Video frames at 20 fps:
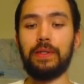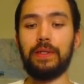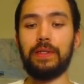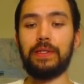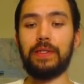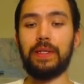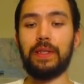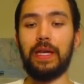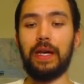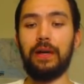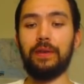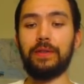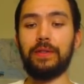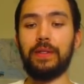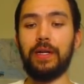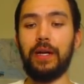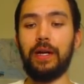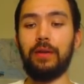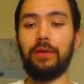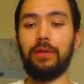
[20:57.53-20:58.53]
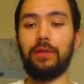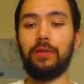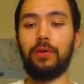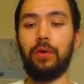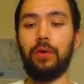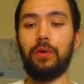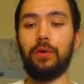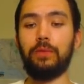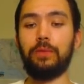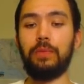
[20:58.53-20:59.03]
at least 1,000 higher than
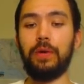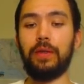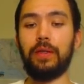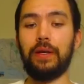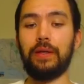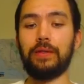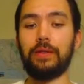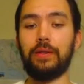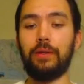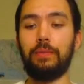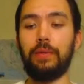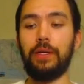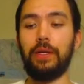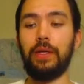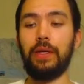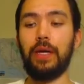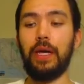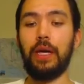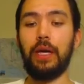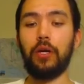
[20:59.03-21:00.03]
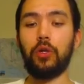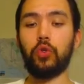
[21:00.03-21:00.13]
yours, pay 1,000 LP.